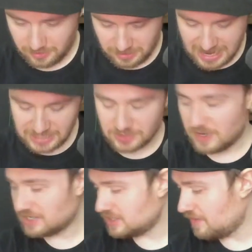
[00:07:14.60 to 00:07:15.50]
I do
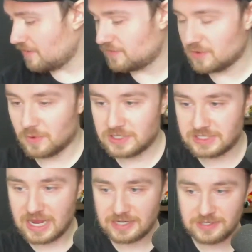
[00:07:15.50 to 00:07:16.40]
actually have a few more
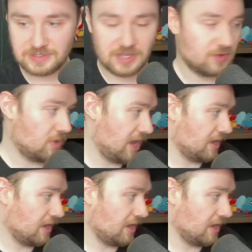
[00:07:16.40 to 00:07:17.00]
statues on the way.